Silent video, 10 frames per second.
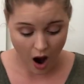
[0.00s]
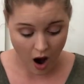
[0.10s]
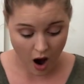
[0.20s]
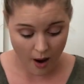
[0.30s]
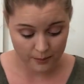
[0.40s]

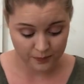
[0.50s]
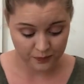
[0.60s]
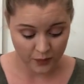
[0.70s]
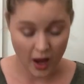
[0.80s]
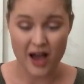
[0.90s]

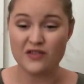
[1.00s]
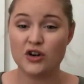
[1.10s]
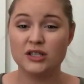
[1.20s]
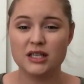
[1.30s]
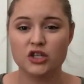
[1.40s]
I've
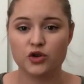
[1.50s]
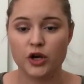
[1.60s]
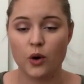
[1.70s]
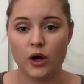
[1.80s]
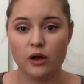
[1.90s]
heard tea
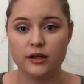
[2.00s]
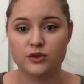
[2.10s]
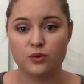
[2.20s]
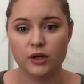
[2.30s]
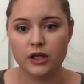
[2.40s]
tree oil
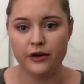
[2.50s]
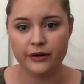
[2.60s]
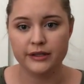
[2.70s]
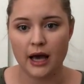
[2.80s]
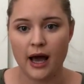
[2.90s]
is really
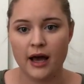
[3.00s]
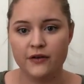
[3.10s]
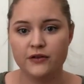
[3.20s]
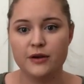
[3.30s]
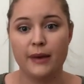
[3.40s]
good to
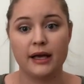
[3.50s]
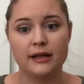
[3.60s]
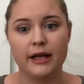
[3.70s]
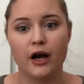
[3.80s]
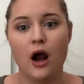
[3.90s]
add to make
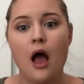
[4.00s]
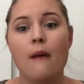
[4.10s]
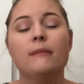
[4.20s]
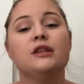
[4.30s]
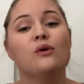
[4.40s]
cleaner,
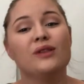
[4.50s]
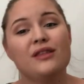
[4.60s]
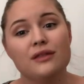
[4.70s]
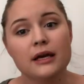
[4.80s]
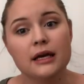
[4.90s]
but the
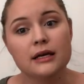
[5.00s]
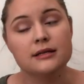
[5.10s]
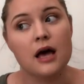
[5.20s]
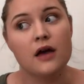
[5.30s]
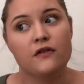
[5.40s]
only thing
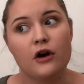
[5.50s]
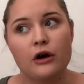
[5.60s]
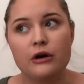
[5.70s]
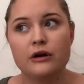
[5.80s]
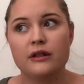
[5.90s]
is I've
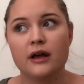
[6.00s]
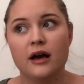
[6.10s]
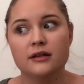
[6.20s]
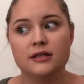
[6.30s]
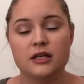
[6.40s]
heard
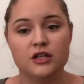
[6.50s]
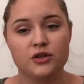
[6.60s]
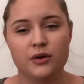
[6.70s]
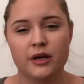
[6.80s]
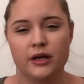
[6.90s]
that tea
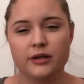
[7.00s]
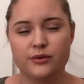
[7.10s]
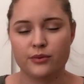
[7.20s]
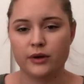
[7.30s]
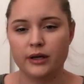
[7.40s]
tree
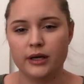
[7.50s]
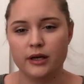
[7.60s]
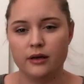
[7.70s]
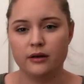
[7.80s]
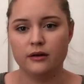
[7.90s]
is
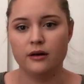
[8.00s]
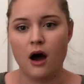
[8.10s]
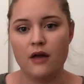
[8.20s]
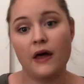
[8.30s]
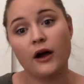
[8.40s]
really
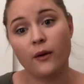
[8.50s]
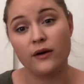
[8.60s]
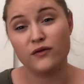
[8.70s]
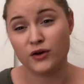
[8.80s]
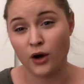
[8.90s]
not that
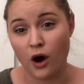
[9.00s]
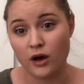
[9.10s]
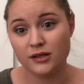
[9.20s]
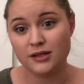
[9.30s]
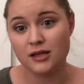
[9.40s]
great for
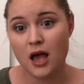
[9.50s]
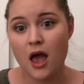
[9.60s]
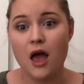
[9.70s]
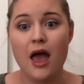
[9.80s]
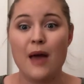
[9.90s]
dogs.
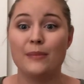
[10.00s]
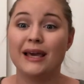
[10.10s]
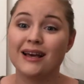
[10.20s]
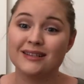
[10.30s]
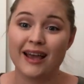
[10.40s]
And
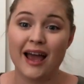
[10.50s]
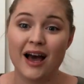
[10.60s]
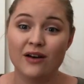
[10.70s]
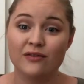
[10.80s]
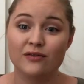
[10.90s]
because I
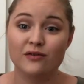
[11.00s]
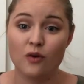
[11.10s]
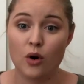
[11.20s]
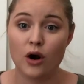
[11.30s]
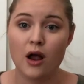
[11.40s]
have
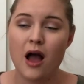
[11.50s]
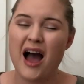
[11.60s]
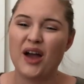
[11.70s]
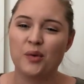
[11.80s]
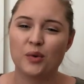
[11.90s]
4,
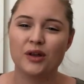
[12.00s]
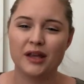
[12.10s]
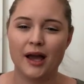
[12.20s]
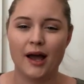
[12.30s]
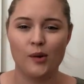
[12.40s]
I
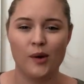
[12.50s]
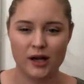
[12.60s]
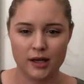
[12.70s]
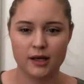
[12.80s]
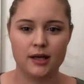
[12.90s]
really kind of
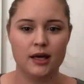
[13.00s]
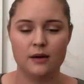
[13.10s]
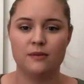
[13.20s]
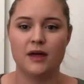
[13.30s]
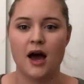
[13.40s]
want to
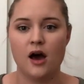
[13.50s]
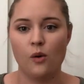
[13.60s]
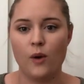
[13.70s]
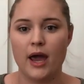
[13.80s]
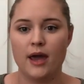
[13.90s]
keep that
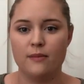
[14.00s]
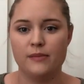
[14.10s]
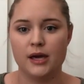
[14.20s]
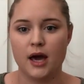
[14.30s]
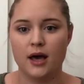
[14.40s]
away
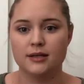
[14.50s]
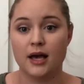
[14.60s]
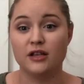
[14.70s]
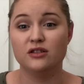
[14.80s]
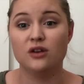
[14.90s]
because
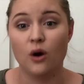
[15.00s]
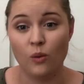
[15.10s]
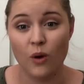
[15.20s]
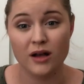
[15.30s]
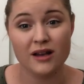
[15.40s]
I
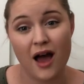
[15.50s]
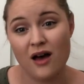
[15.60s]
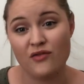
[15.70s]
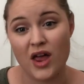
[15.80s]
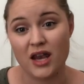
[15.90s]
don't want to
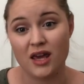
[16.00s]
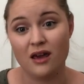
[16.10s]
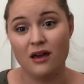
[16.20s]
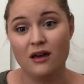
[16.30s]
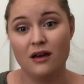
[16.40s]
have
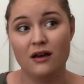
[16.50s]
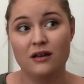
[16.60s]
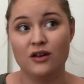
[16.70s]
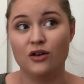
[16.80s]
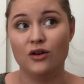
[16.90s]
any
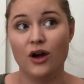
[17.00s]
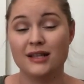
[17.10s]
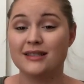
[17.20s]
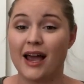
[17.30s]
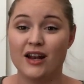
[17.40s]

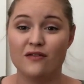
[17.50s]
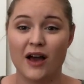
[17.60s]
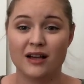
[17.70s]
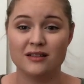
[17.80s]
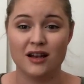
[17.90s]
side
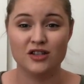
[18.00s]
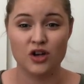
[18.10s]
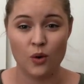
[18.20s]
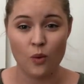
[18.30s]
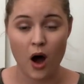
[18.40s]
effects that I
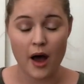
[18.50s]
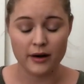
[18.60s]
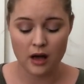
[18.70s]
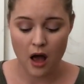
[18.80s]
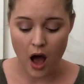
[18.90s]
don't want.